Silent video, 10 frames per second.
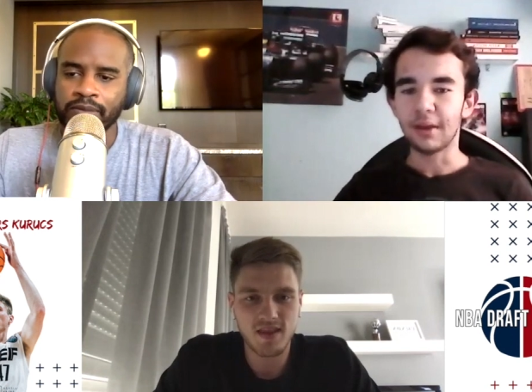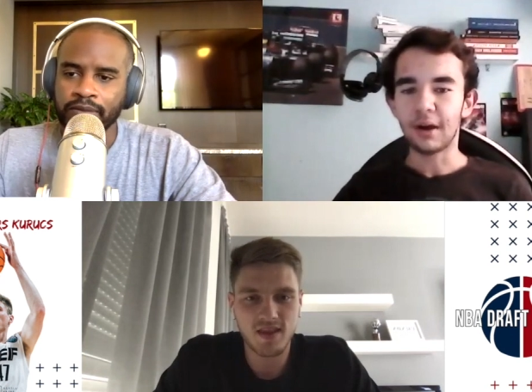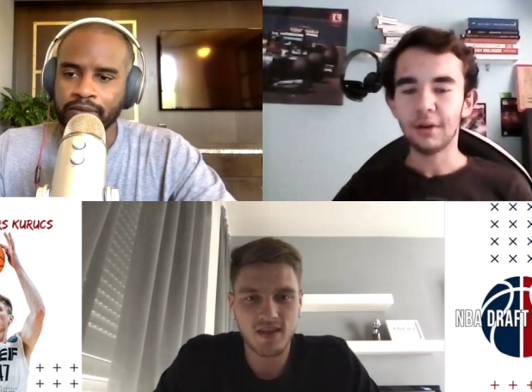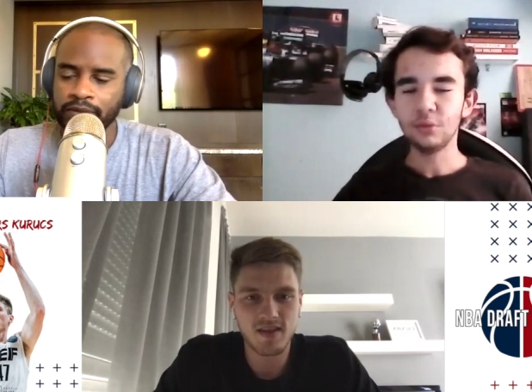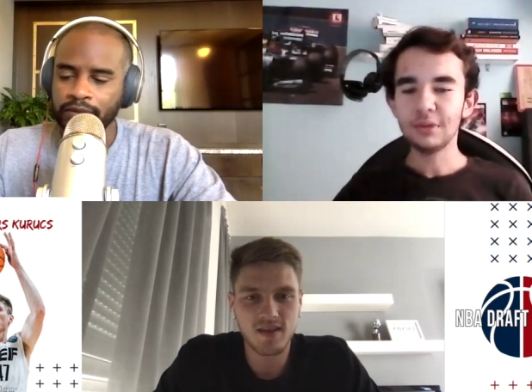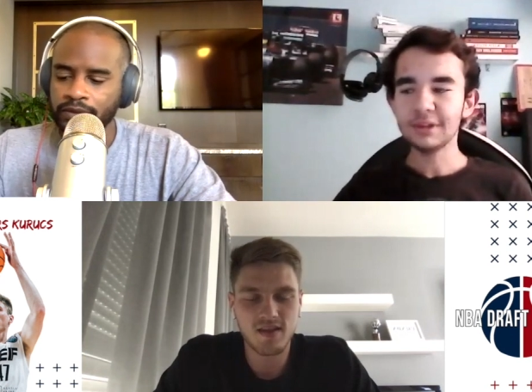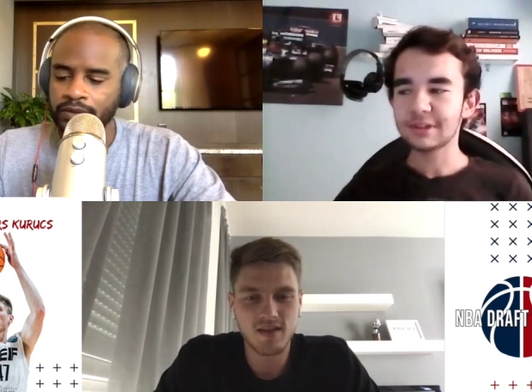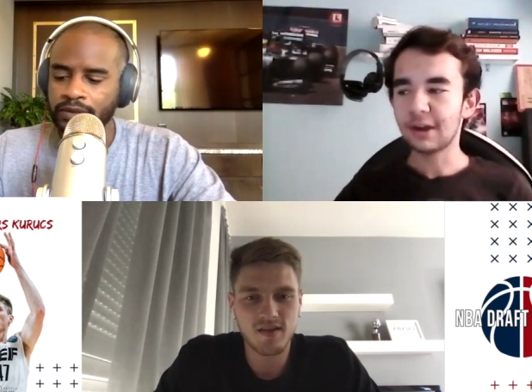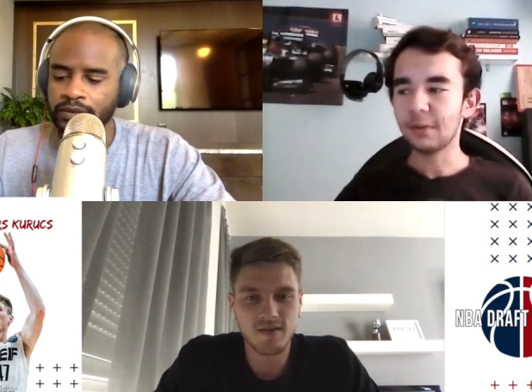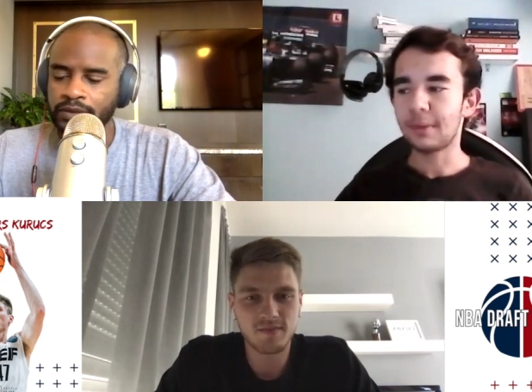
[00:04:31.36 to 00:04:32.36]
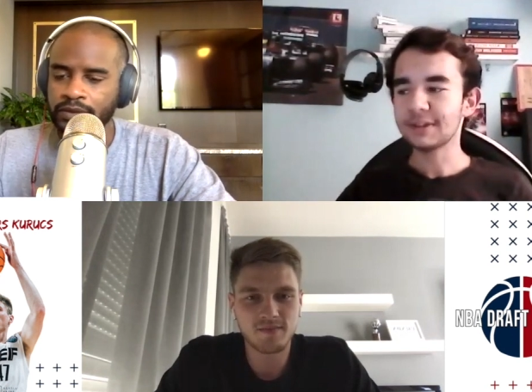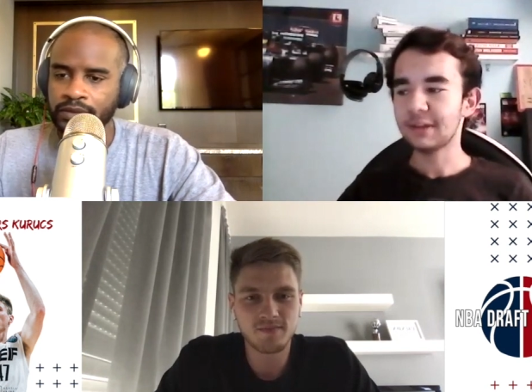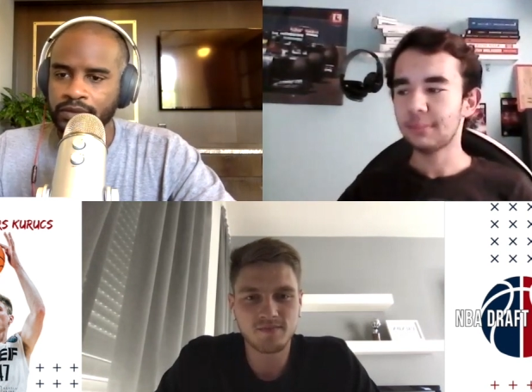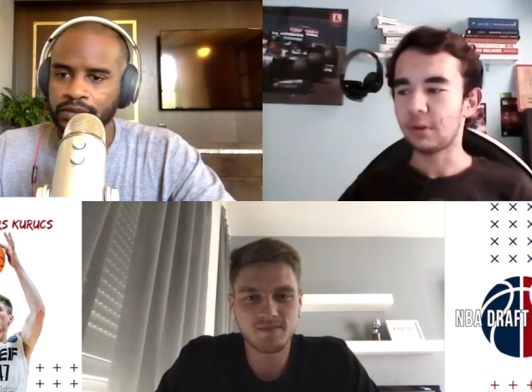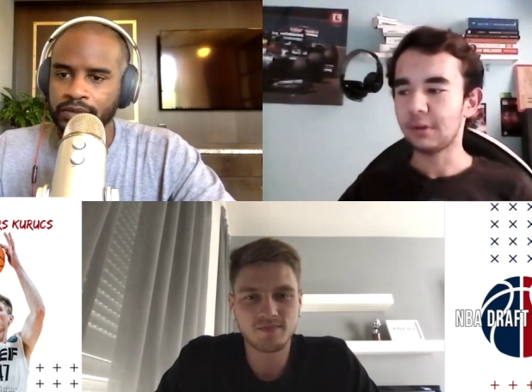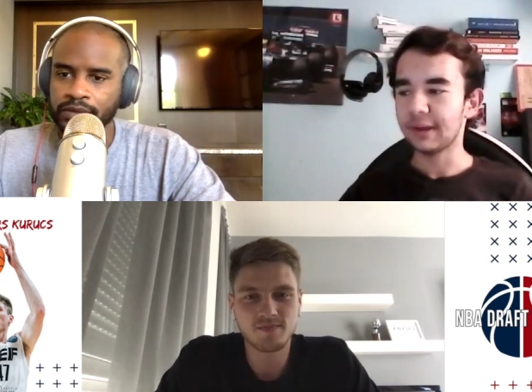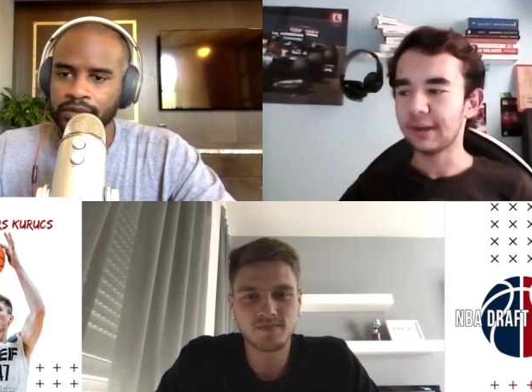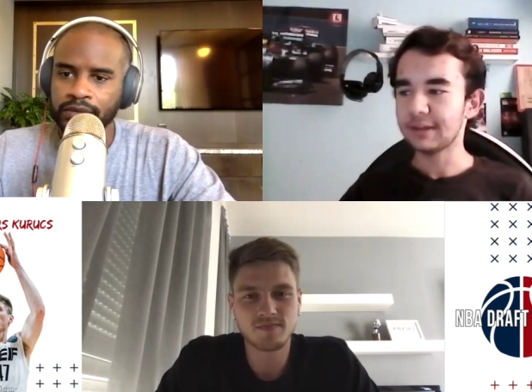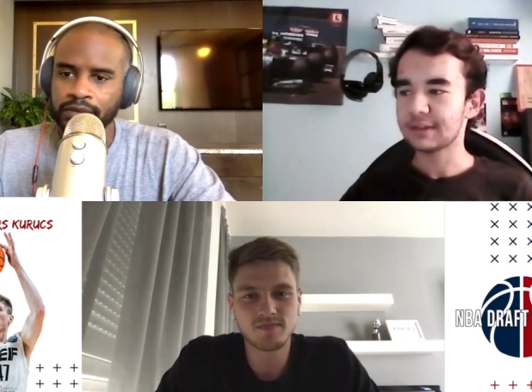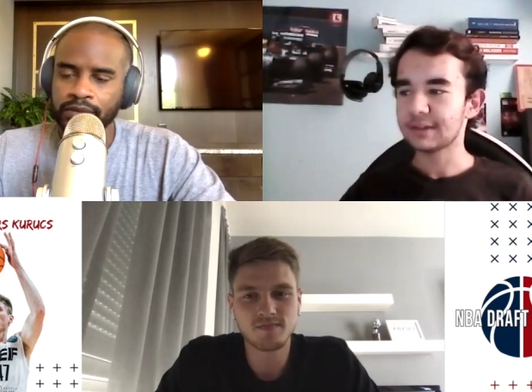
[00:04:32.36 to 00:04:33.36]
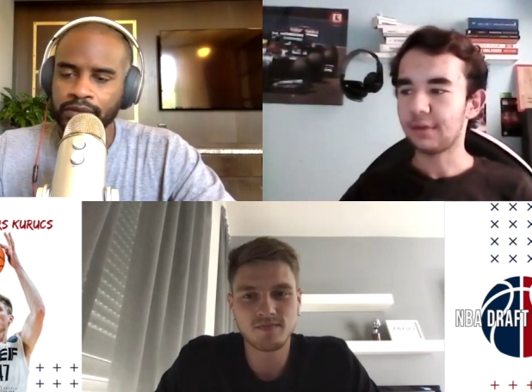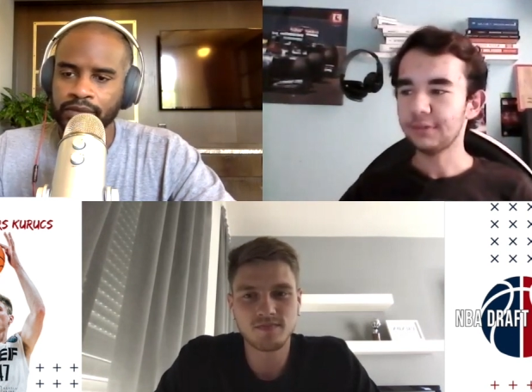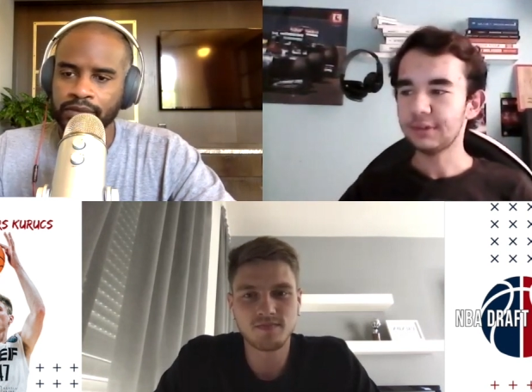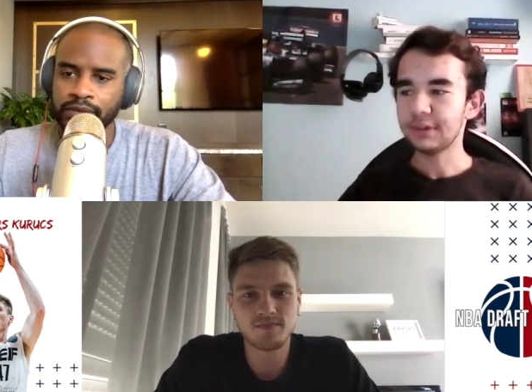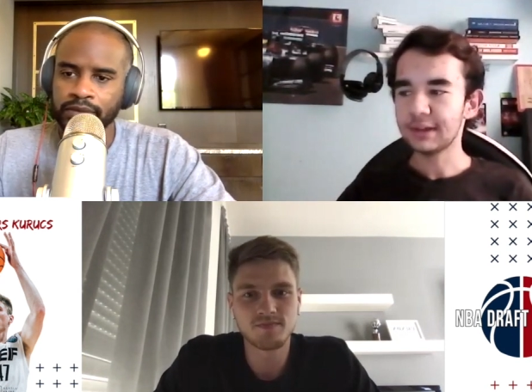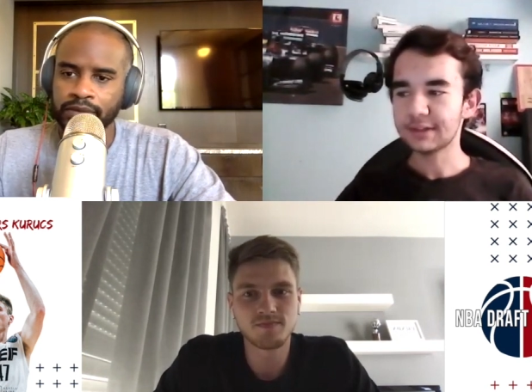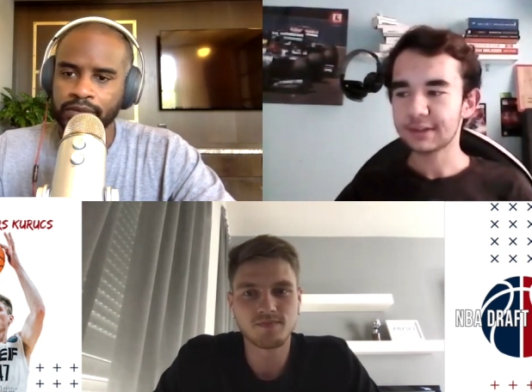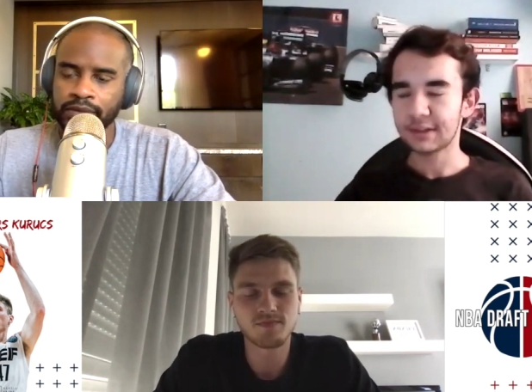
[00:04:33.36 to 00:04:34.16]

Speaker 1: did you start basketball? And after that,